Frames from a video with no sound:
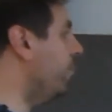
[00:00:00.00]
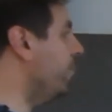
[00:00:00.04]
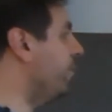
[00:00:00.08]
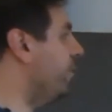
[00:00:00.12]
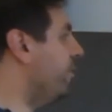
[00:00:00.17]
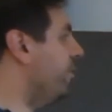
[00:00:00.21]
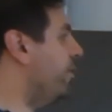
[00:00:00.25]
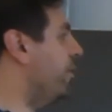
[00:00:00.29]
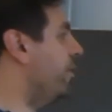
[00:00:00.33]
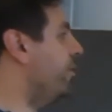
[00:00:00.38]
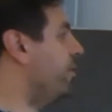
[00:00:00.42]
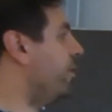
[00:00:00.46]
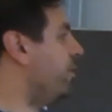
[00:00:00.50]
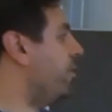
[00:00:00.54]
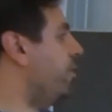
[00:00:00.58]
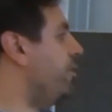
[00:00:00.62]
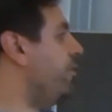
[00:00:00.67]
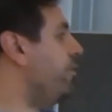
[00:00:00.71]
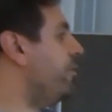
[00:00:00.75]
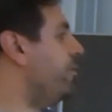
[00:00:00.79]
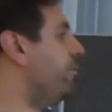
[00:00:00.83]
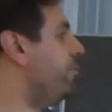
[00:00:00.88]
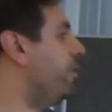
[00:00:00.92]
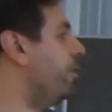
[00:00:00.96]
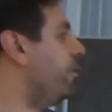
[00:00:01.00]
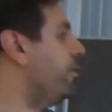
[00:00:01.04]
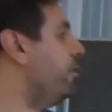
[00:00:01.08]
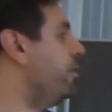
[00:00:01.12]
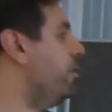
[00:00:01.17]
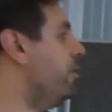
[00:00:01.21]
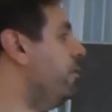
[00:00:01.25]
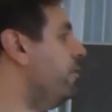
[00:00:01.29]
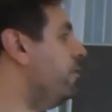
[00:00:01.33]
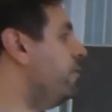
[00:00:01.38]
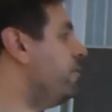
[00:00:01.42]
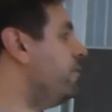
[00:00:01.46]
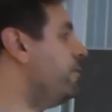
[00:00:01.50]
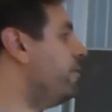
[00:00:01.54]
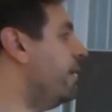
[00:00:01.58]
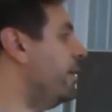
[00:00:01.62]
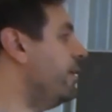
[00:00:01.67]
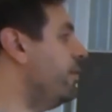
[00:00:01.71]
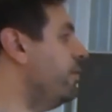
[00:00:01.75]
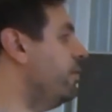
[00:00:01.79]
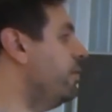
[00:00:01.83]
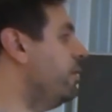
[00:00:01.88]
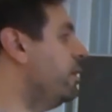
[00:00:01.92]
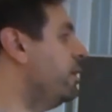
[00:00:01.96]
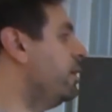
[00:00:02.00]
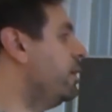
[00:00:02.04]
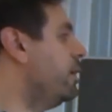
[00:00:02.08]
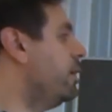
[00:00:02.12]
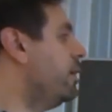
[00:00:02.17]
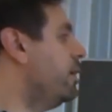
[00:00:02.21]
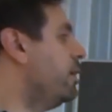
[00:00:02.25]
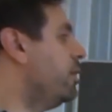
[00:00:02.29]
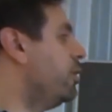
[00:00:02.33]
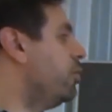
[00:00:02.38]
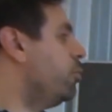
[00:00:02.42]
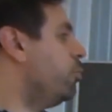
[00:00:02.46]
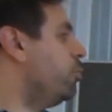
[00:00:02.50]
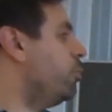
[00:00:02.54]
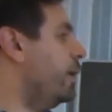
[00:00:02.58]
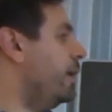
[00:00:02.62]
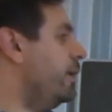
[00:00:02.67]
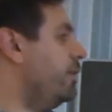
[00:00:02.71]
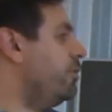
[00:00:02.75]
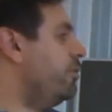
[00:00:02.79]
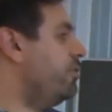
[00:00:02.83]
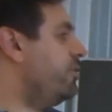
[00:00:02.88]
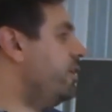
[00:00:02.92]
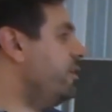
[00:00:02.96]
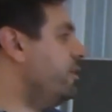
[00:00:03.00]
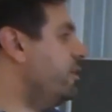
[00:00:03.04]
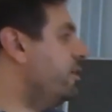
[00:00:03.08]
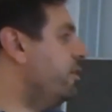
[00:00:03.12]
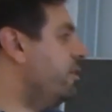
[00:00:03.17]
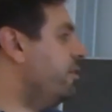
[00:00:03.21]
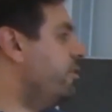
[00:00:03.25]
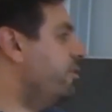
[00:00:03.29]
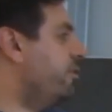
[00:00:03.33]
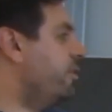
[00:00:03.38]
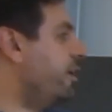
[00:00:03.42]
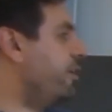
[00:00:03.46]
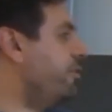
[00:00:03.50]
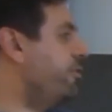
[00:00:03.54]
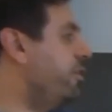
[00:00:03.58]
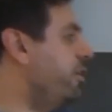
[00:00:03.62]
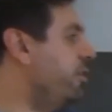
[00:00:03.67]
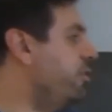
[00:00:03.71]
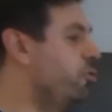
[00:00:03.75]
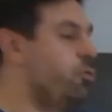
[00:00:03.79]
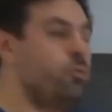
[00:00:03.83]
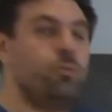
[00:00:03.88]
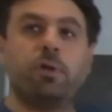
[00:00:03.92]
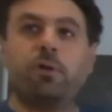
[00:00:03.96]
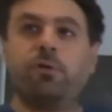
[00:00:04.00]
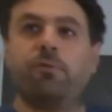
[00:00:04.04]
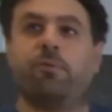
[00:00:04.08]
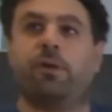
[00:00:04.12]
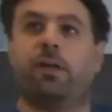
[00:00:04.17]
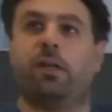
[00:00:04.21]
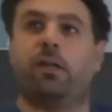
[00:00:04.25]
There is a very fun way to signal. This is actually dual rail